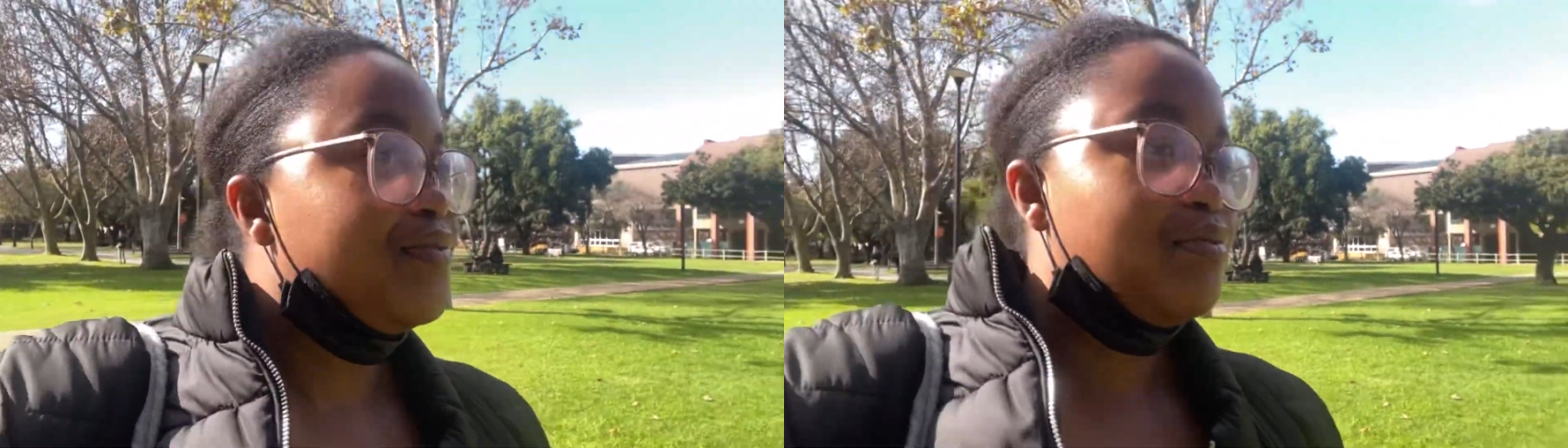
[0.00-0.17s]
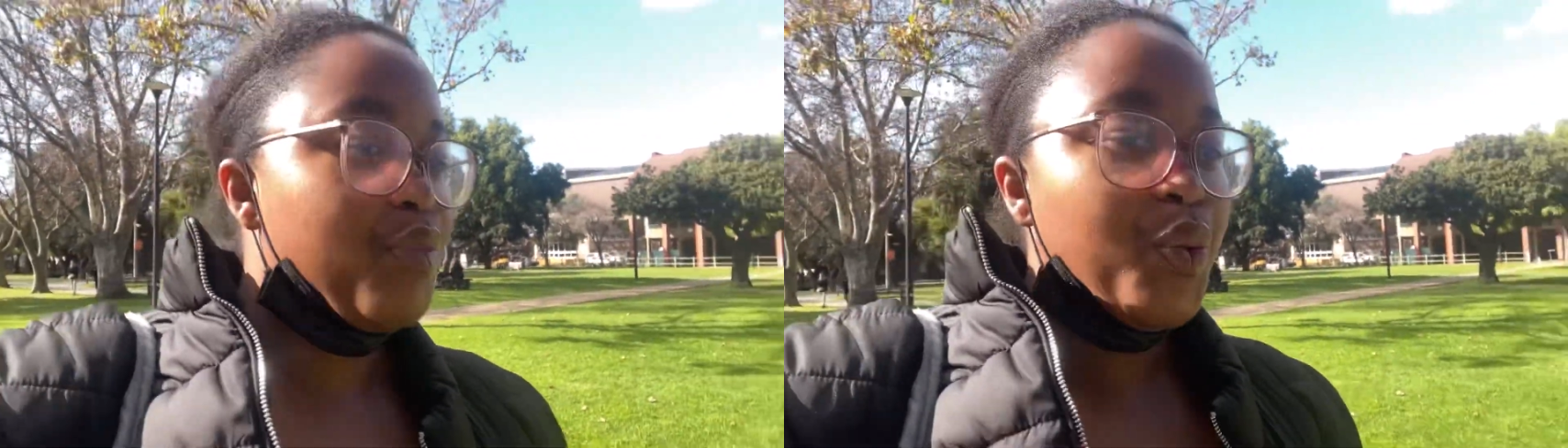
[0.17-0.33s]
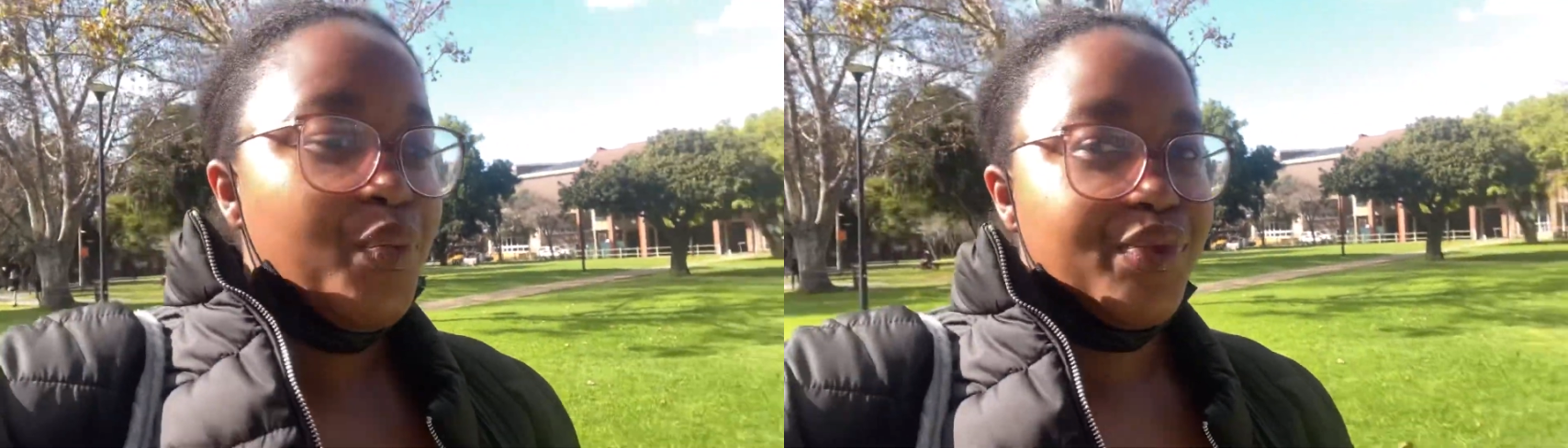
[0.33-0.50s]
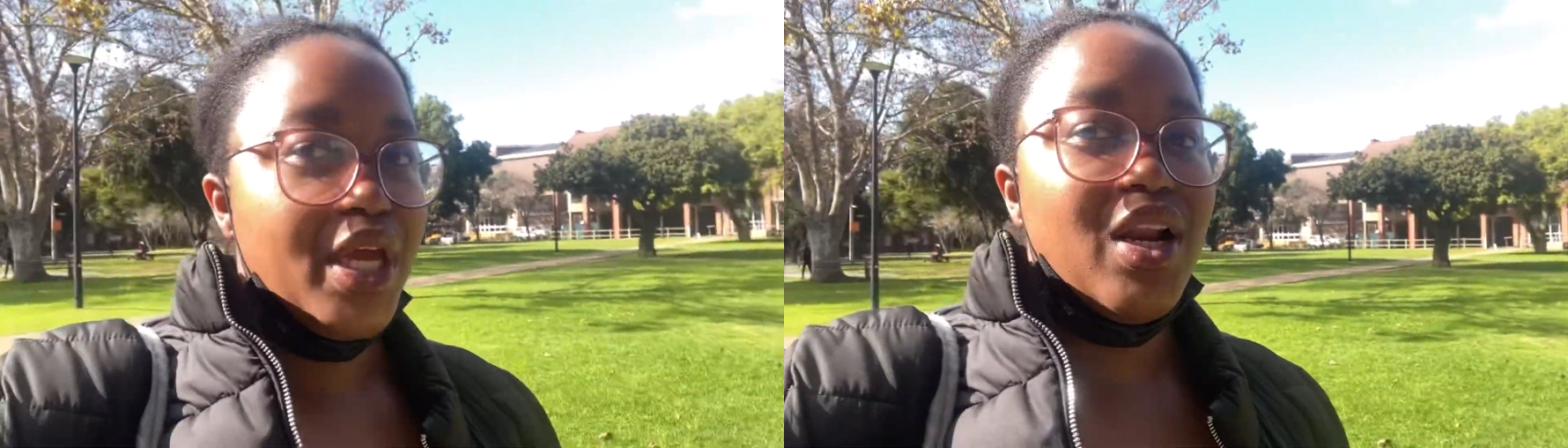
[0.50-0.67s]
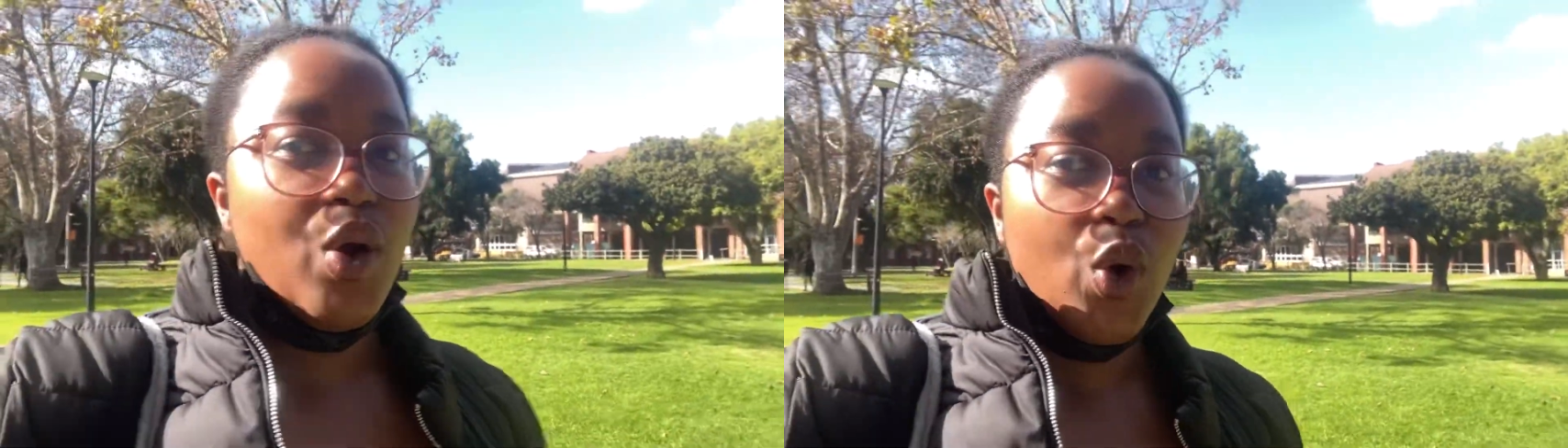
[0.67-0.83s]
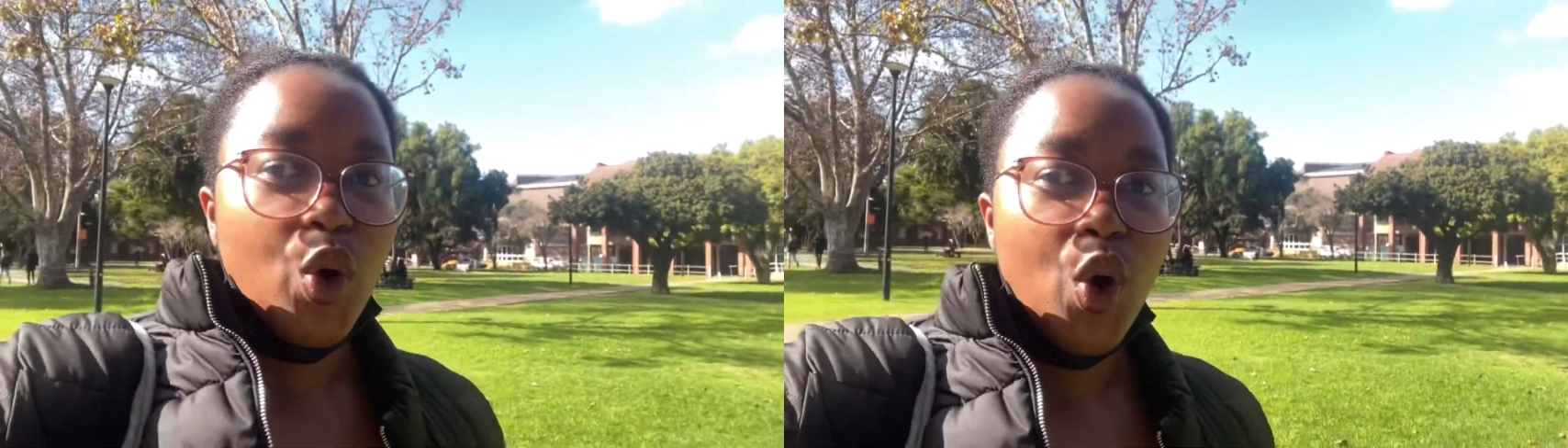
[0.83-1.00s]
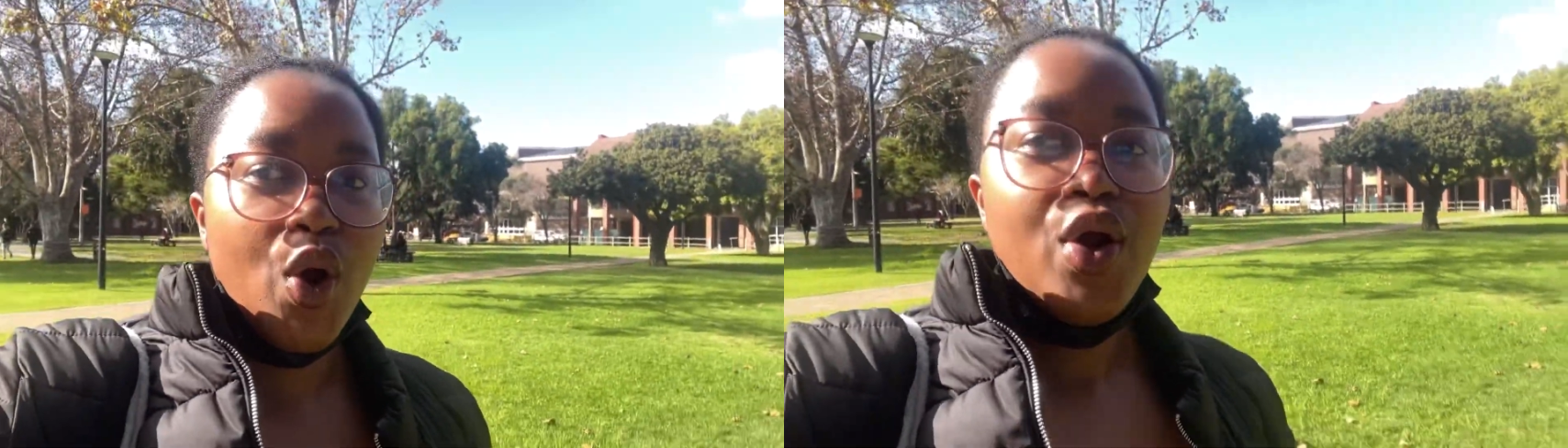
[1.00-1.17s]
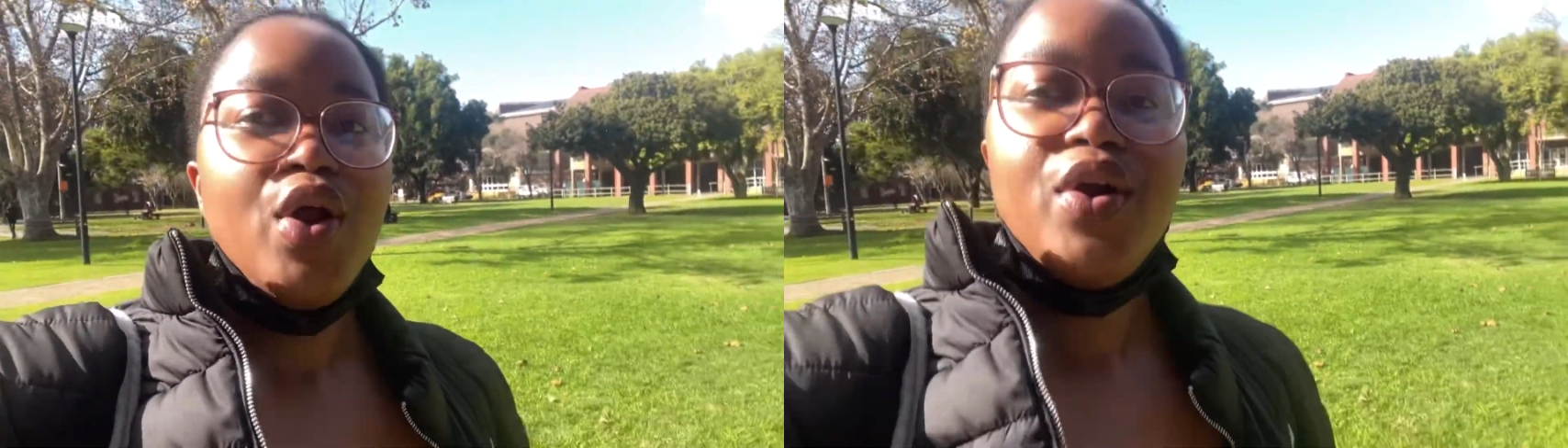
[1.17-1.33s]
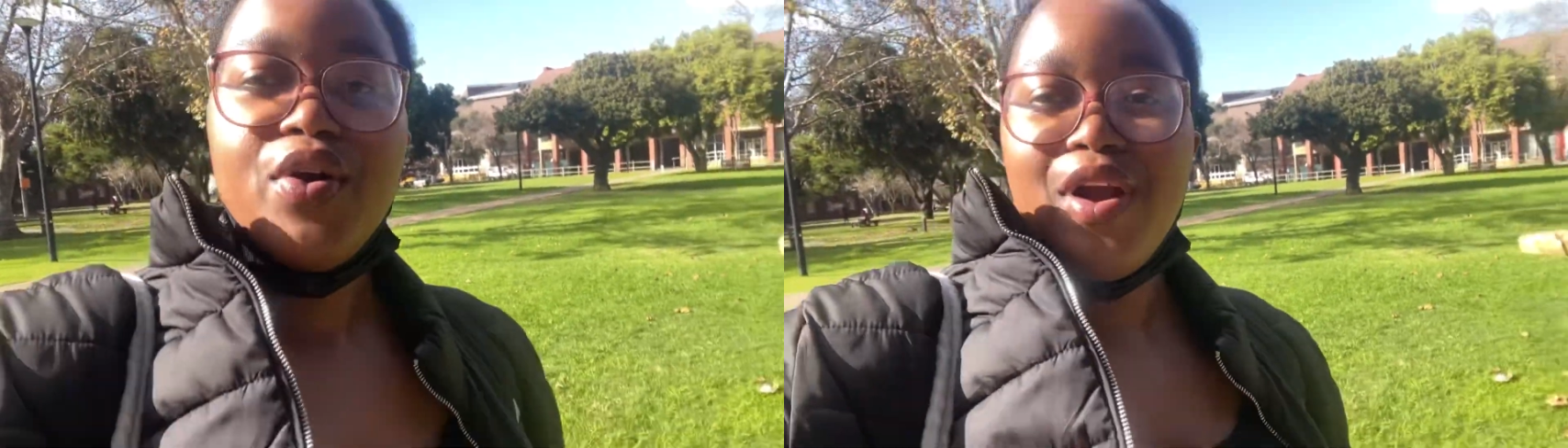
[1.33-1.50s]

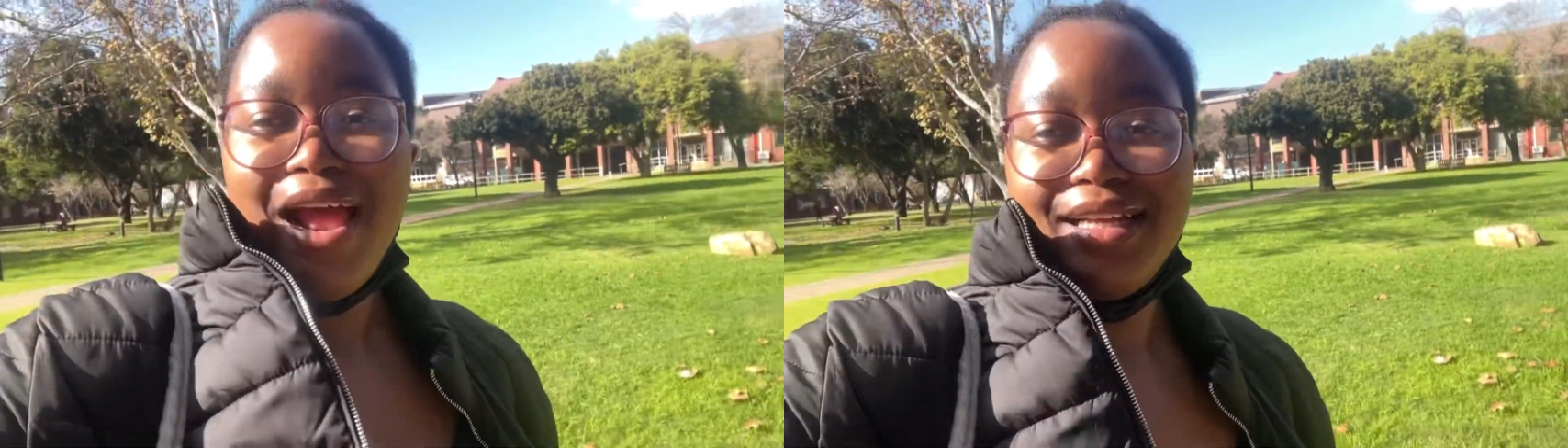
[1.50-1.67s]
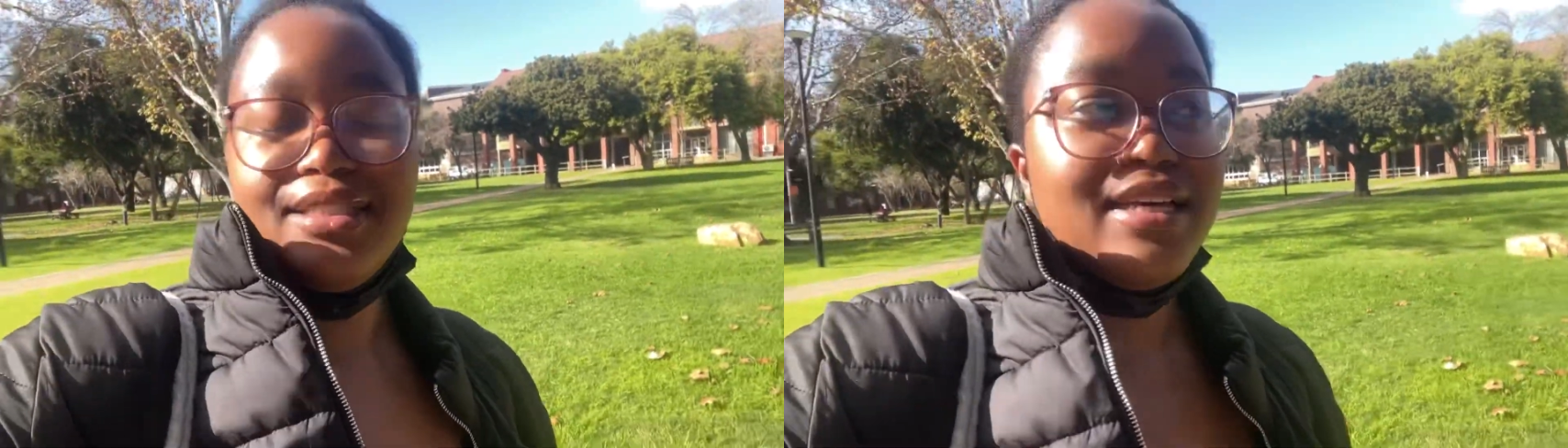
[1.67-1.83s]
Right,